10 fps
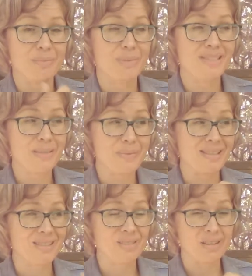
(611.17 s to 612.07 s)
but just
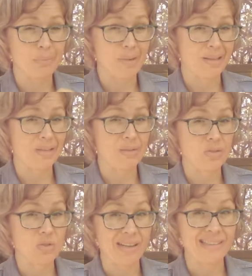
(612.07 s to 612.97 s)
because they're not brand new
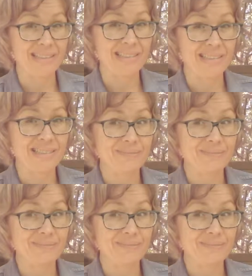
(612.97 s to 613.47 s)
and shiny,